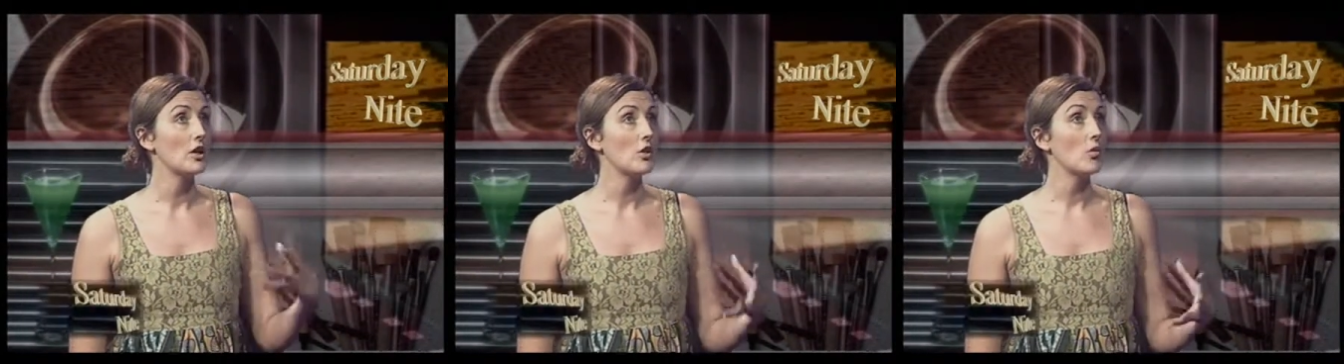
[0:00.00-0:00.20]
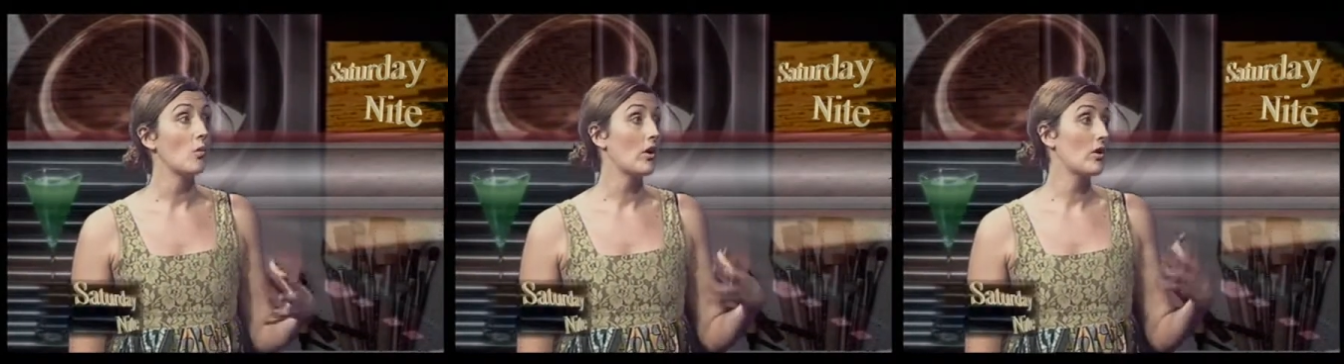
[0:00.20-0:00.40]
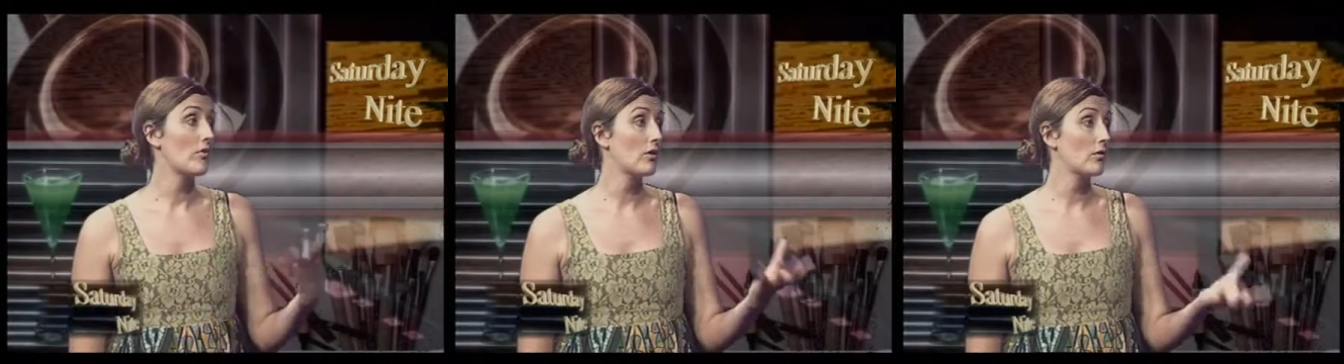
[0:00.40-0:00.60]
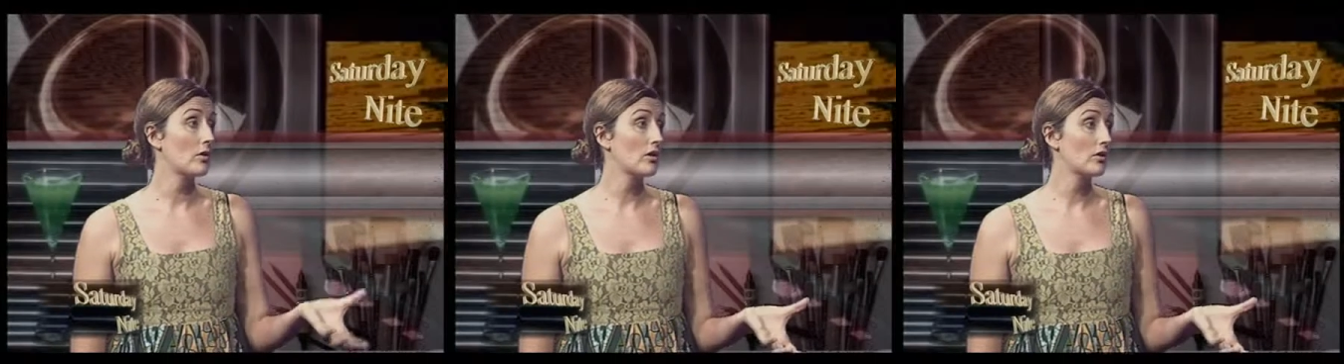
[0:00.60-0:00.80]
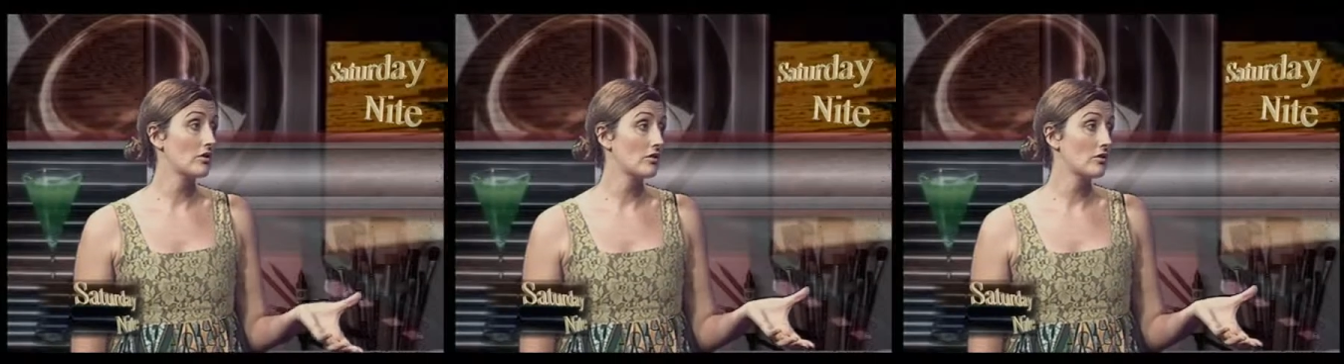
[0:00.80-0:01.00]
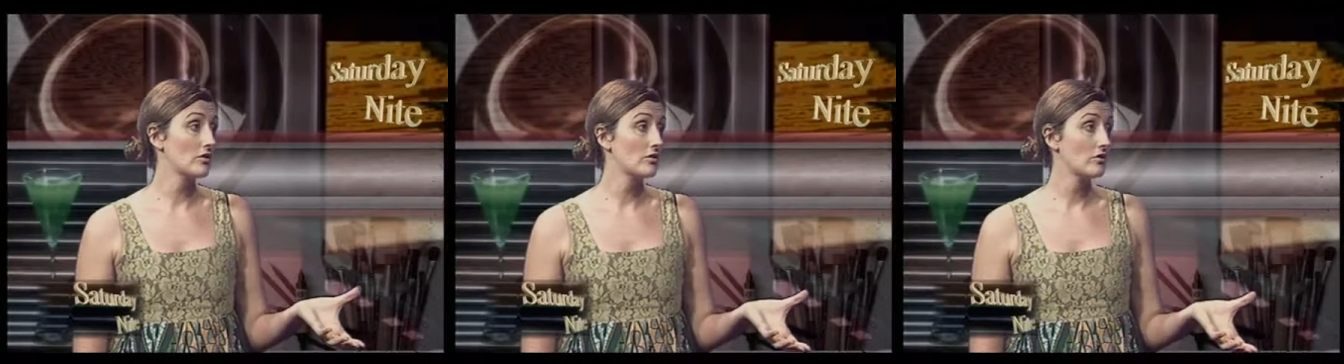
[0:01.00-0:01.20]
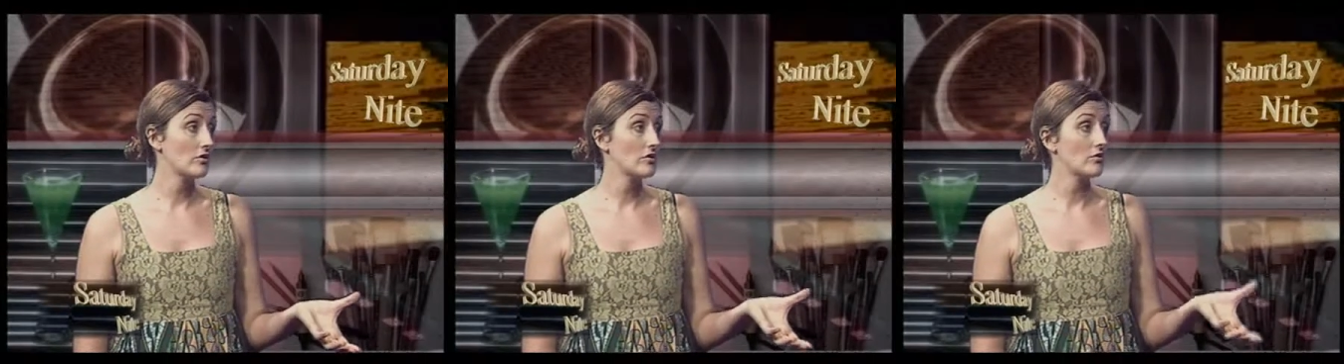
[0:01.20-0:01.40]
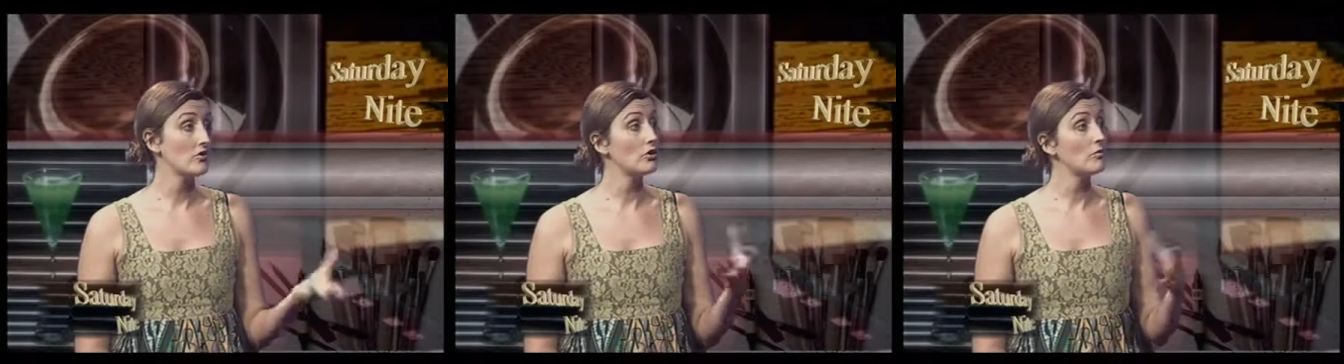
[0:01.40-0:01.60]
one of our girls uh,
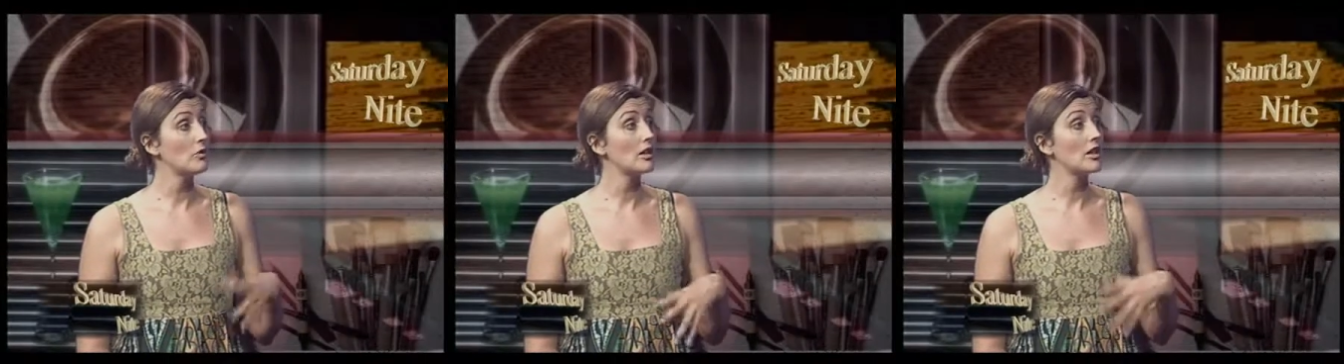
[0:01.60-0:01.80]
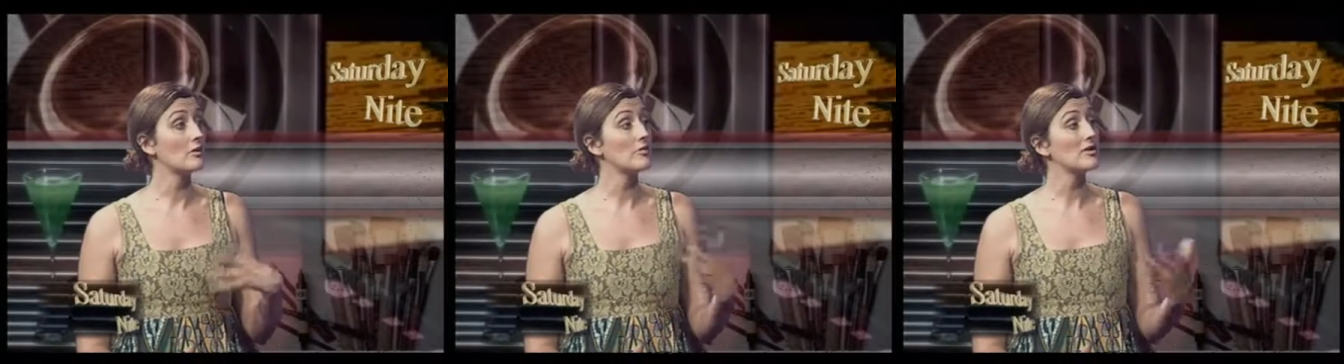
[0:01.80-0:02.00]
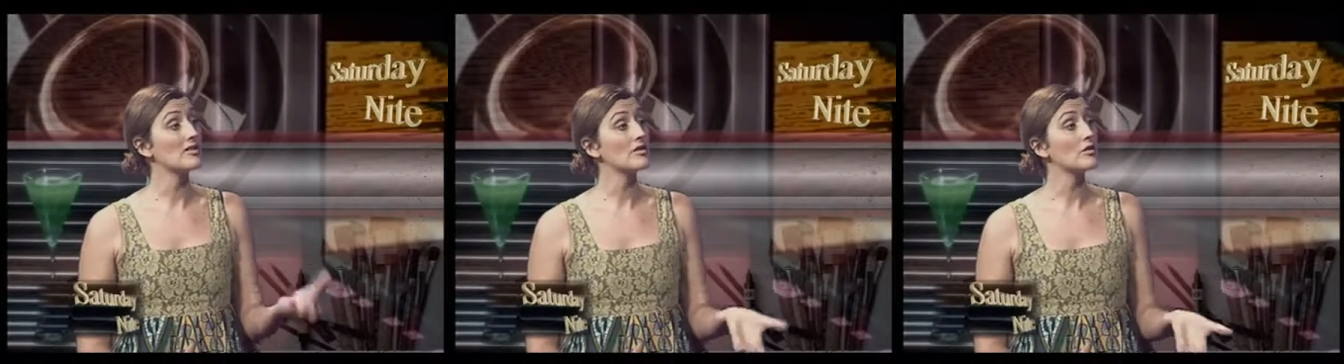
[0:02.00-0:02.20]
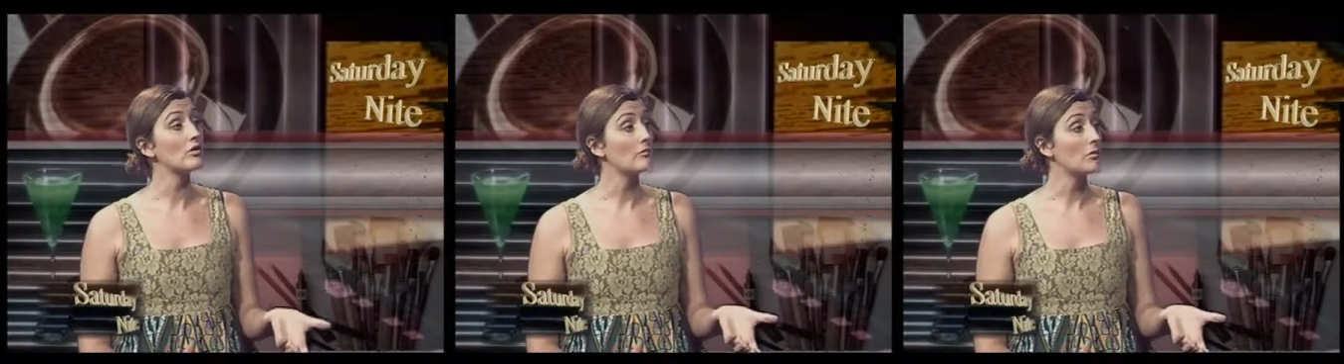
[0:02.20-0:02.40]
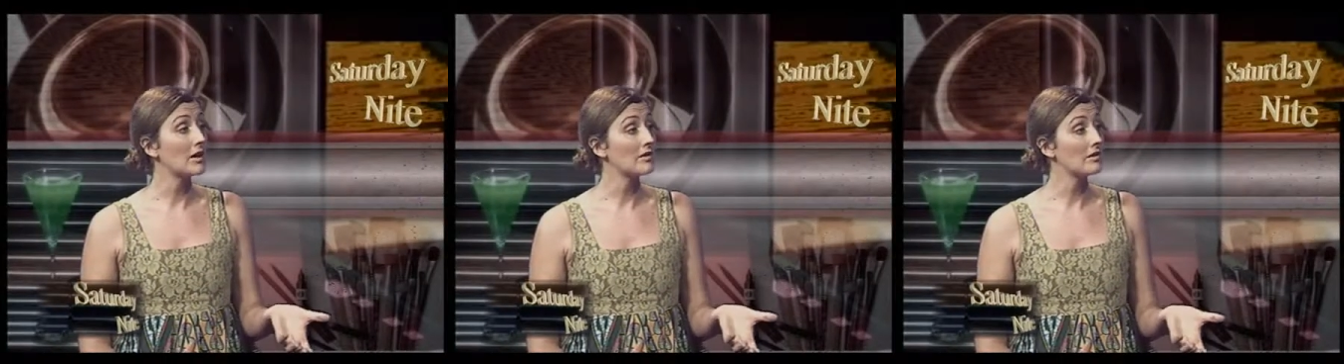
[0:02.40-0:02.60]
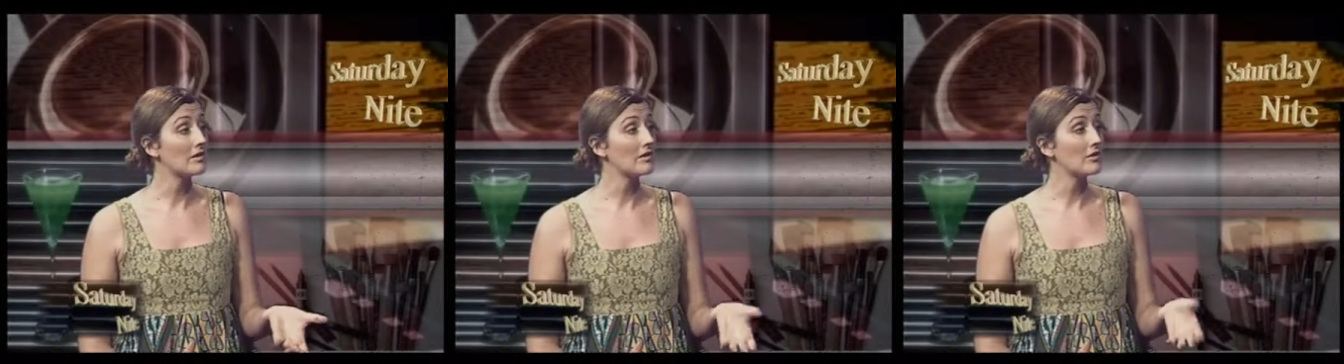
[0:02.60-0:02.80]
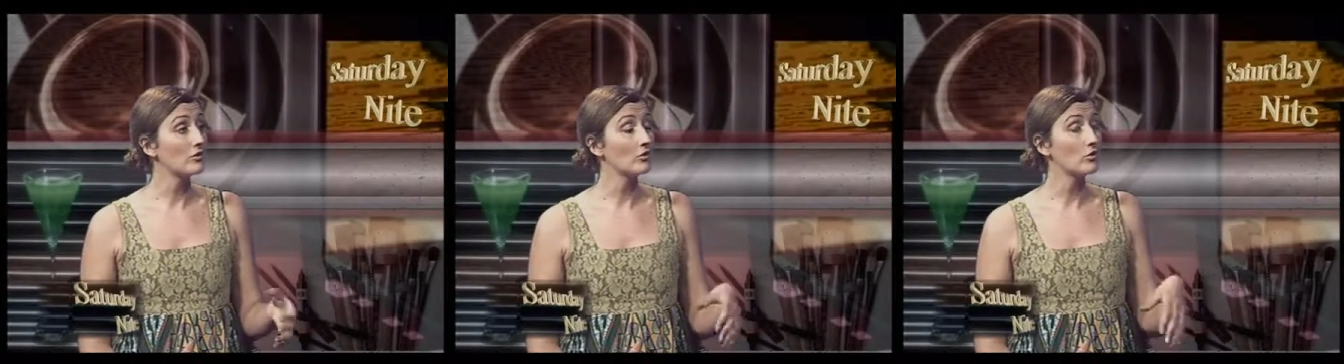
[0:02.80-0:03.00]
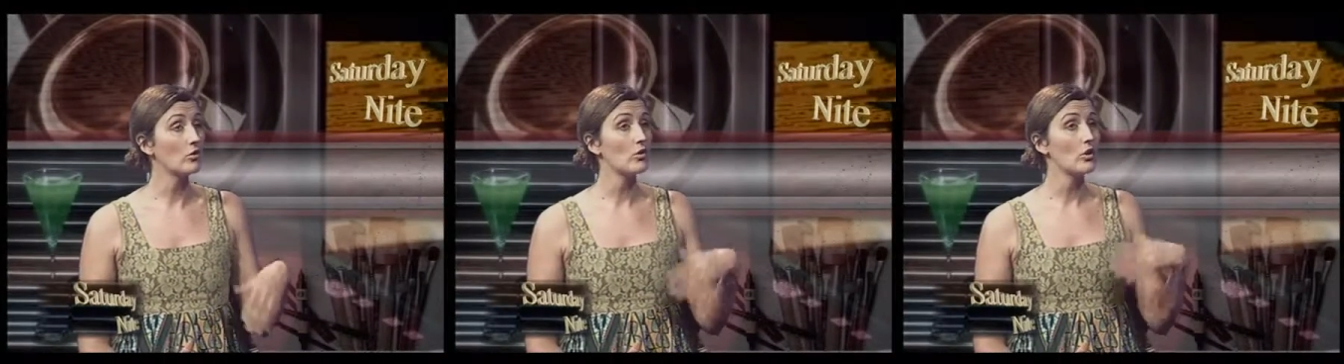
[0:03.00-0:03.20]
she became a single mother
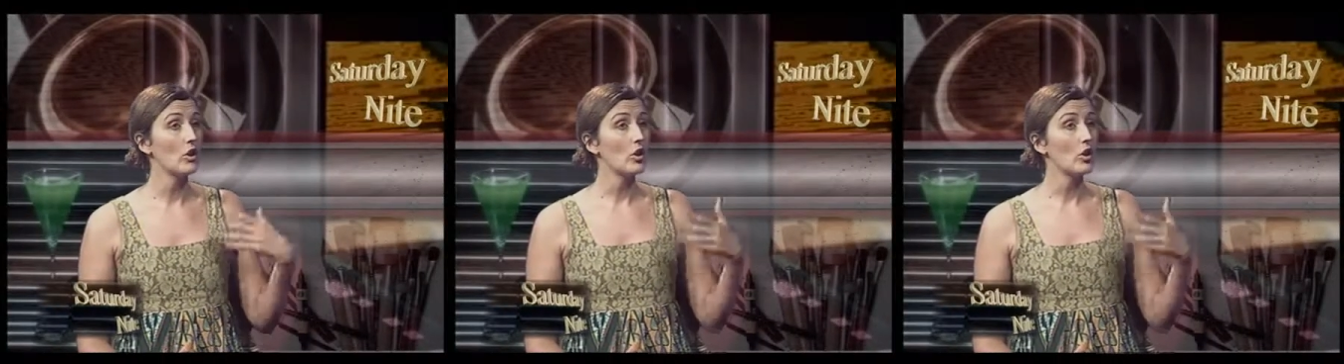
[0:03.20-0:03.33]
so